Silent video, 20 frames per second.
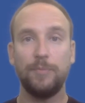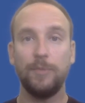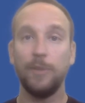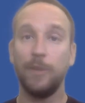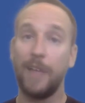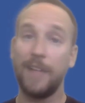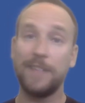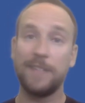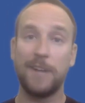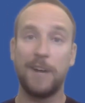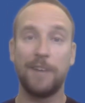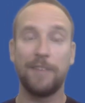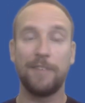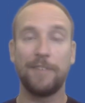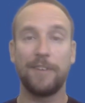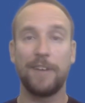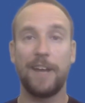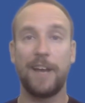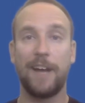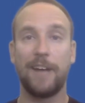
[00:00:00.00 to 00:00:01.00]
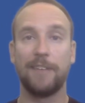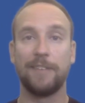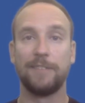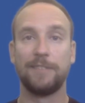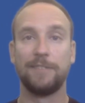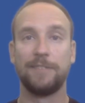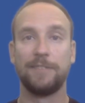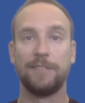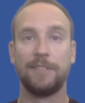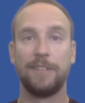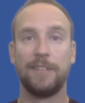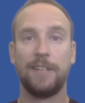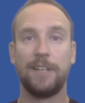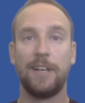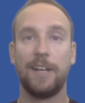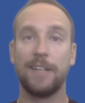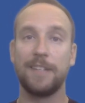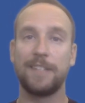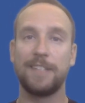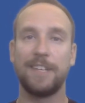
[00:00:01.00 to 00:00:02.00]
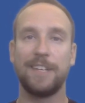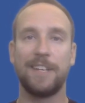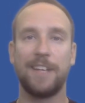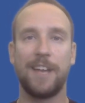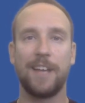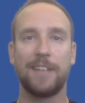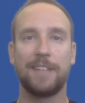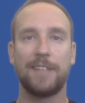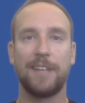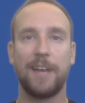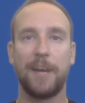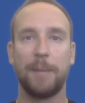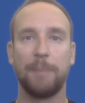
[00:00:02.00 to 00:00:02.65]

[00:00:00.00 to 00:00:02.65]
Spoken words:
That's all for now. I'll see you next time.